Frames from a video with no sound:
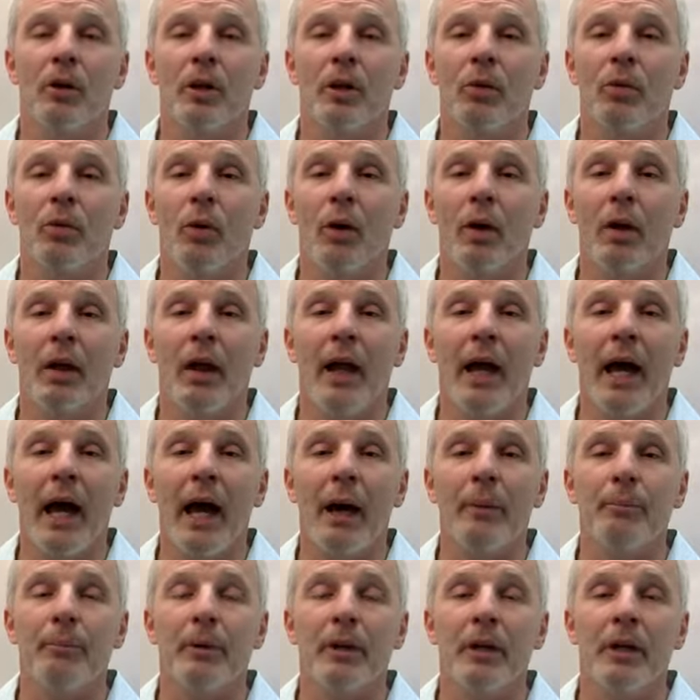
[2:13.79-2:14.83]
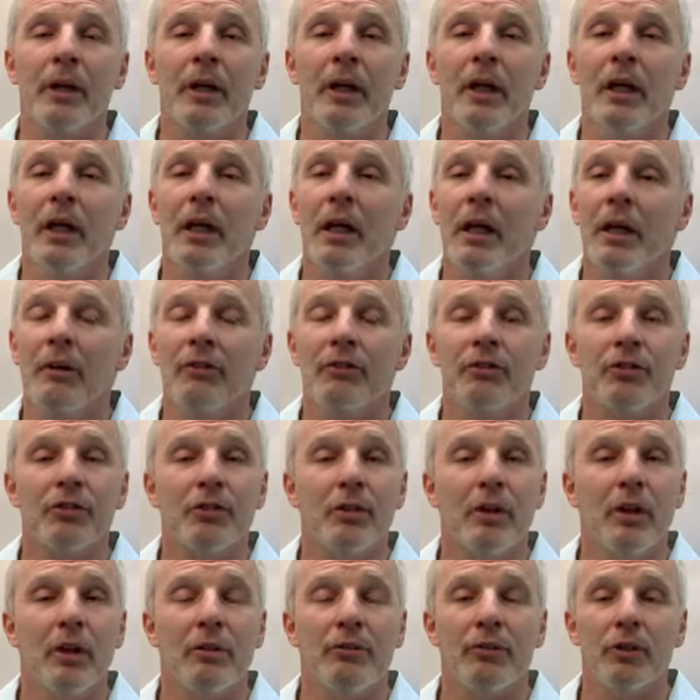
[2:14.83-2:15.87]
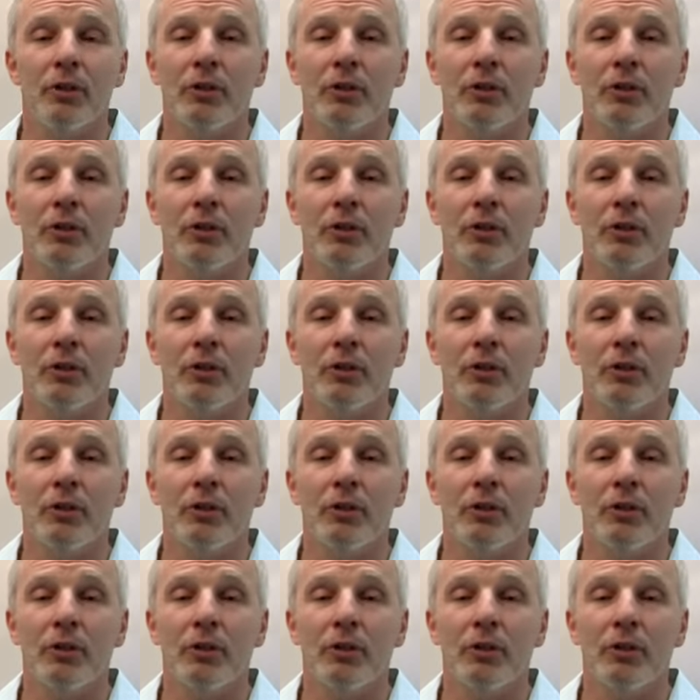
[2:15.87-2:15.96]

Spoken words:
And what will happen if